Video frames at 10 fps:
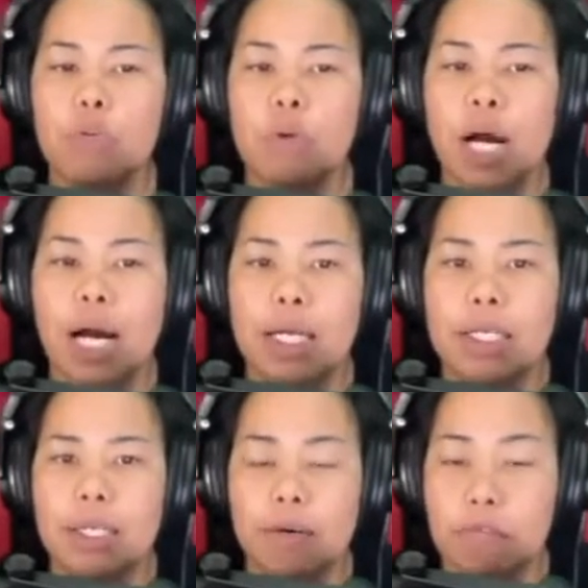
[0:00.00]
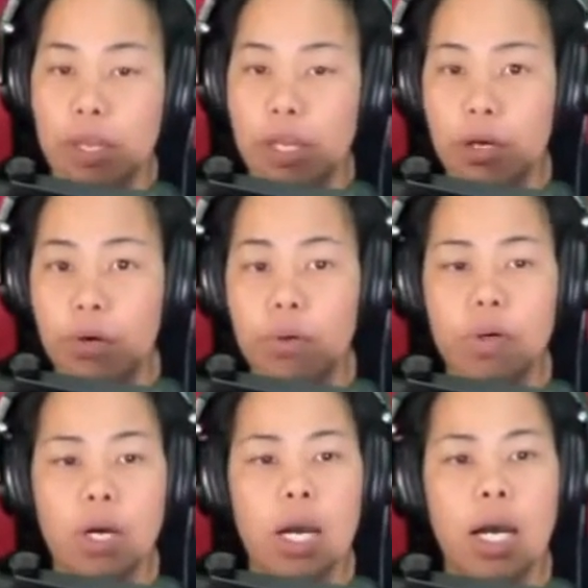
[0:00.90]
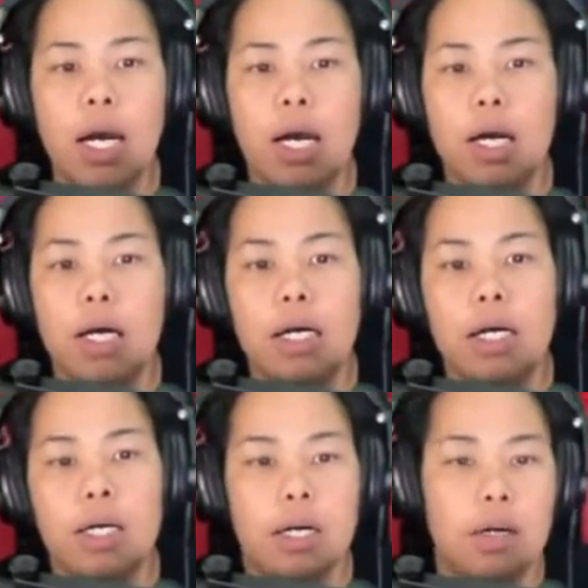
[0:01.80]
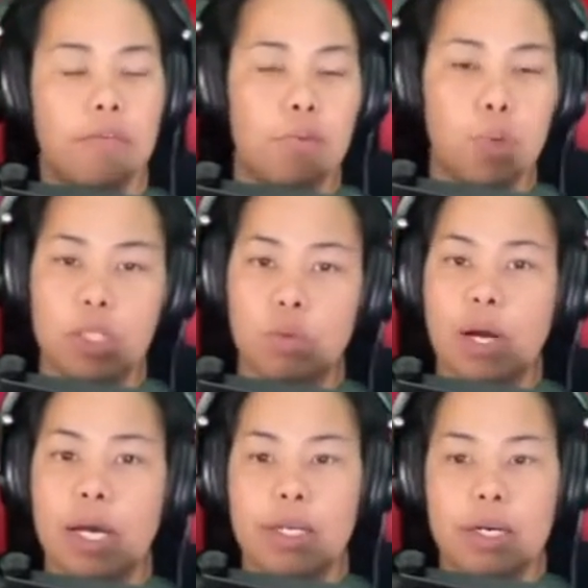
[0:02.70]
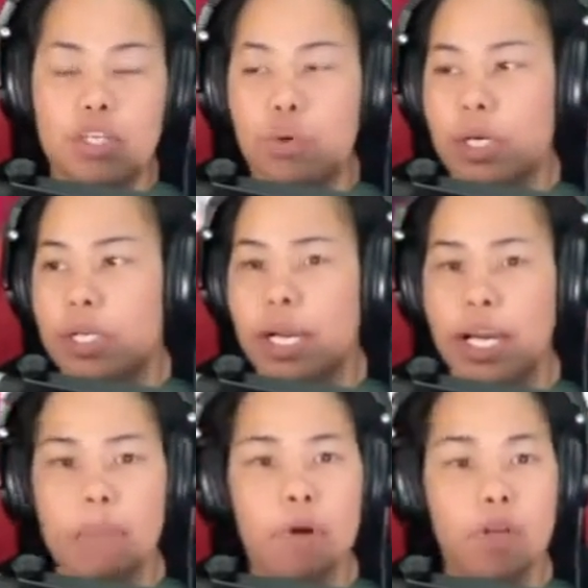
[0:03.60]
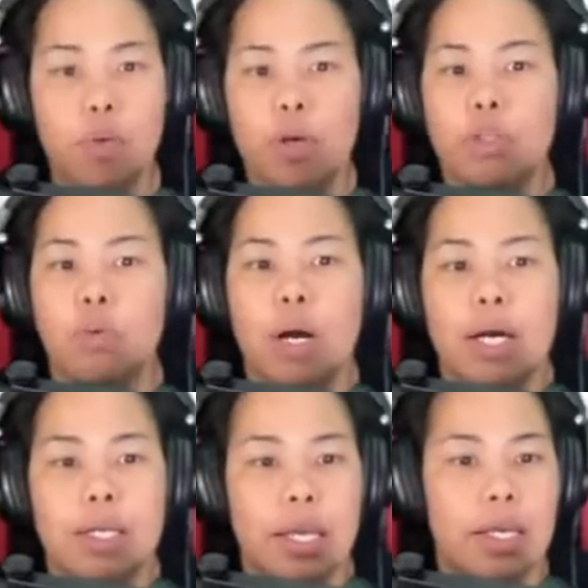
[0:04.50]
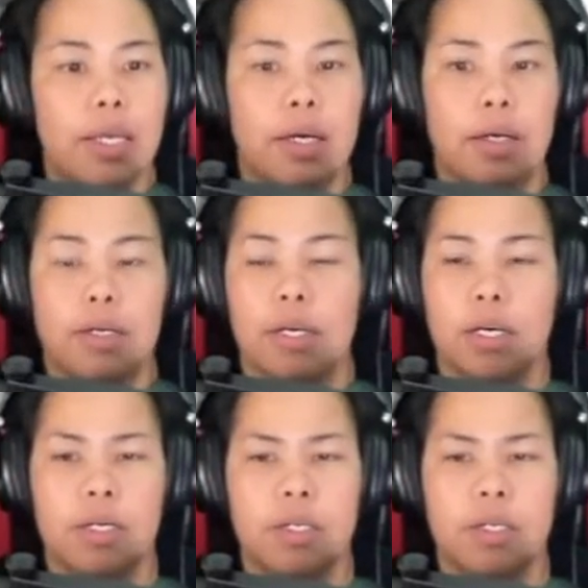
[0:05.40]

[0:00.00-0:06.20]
to add a video, uh, you want to add a short clip, or you want to add a uh,